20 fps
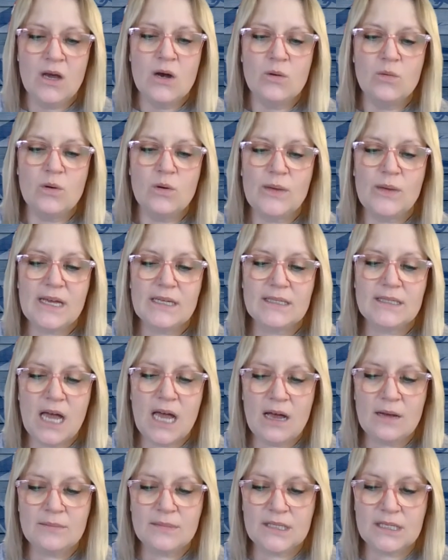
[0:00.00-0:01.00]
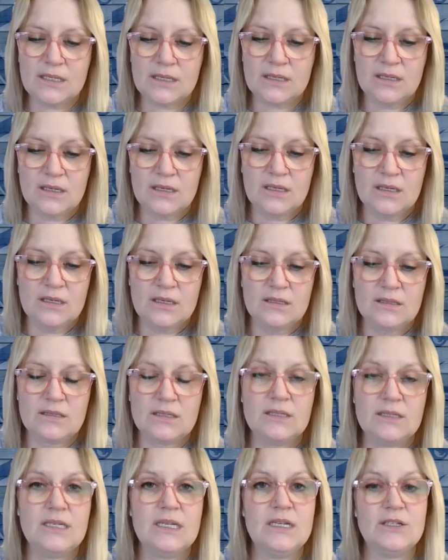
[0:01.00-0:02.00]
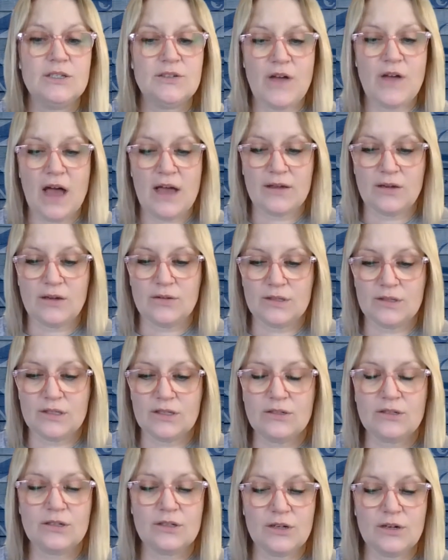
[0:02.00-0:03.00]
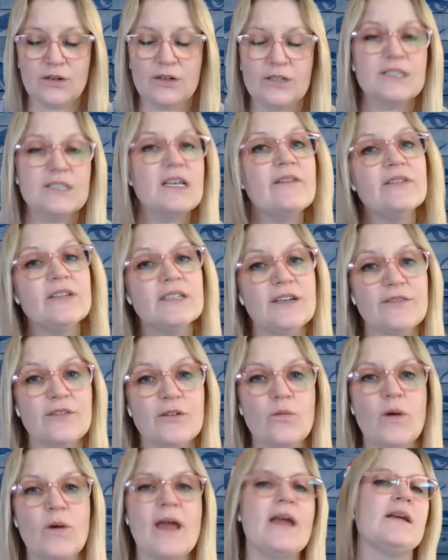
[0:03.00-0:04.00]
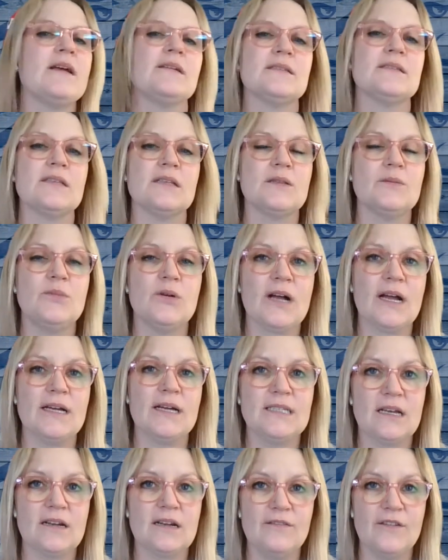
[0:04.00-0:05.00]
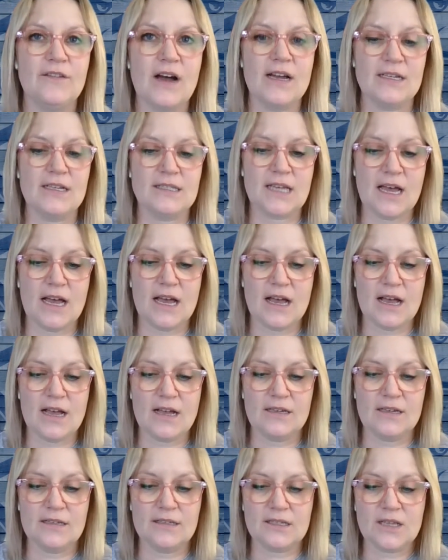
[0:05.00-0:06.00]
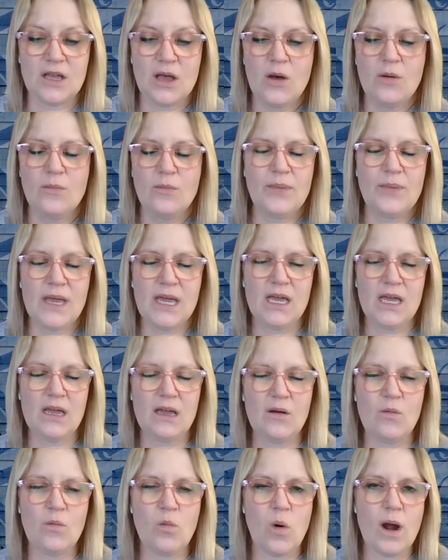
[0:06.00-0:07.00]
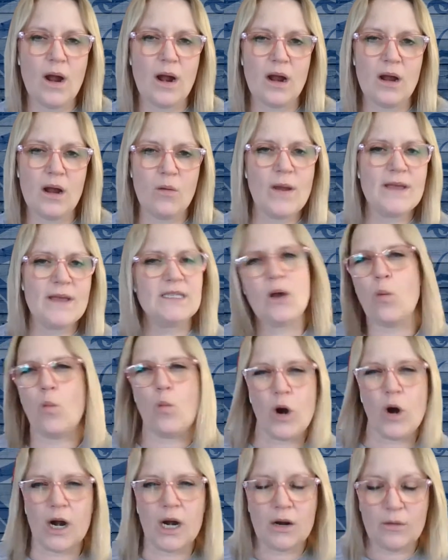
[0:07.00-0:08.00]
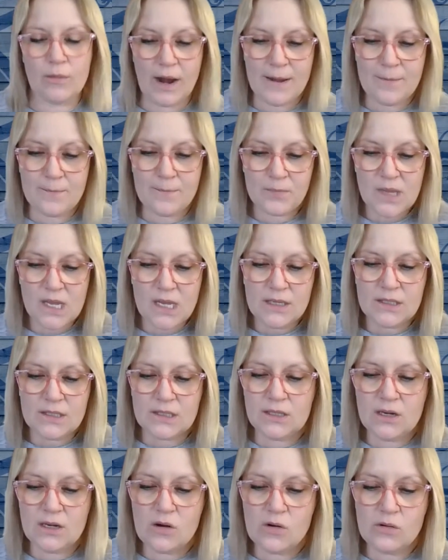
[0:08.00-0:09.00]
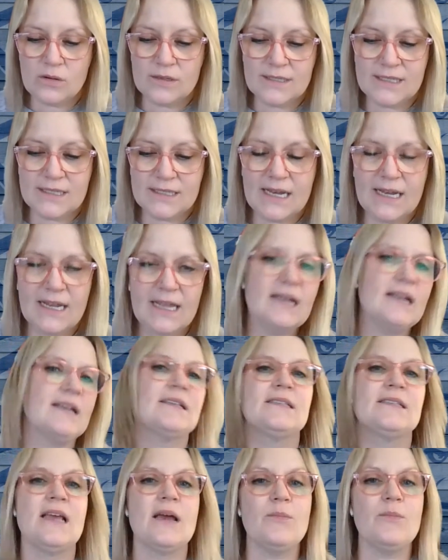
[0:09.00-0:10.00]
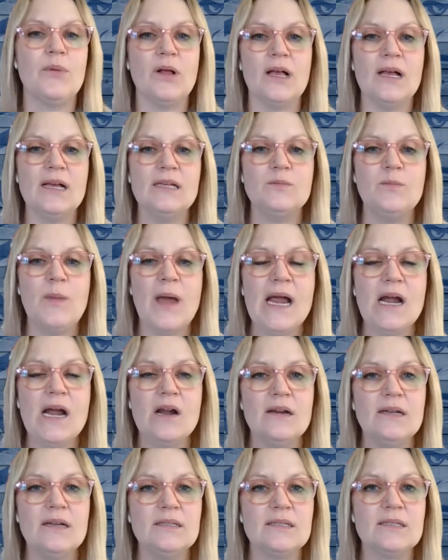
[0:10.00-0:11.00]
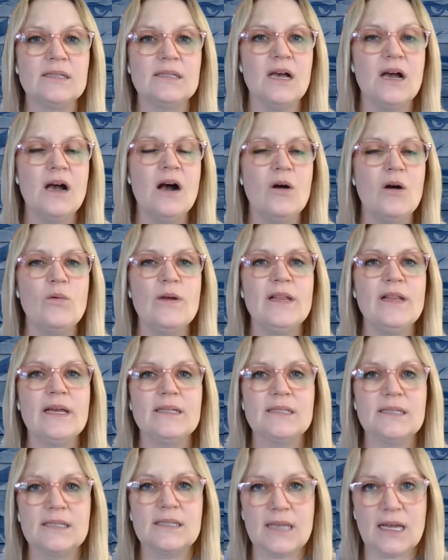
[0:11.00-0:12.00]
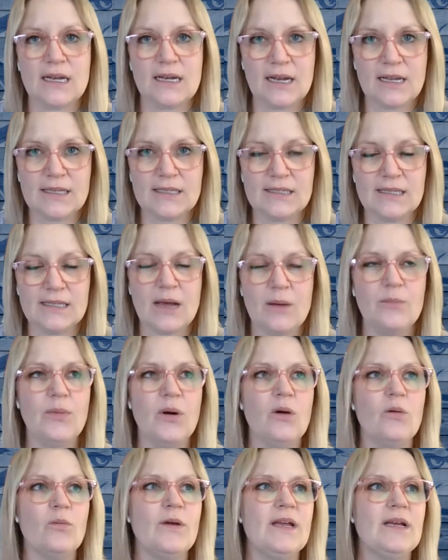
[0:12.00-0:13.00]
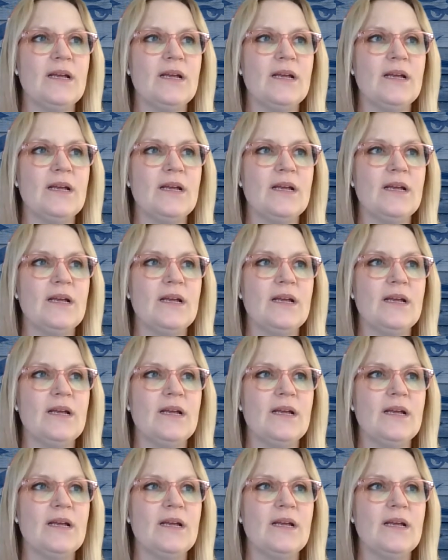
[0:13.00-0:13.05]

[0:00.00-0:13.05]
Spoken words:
When we attempt to teach values, there are 7 different ways that the book identifies as being ways at work, right? So setting an example. As parents, we like to set an example.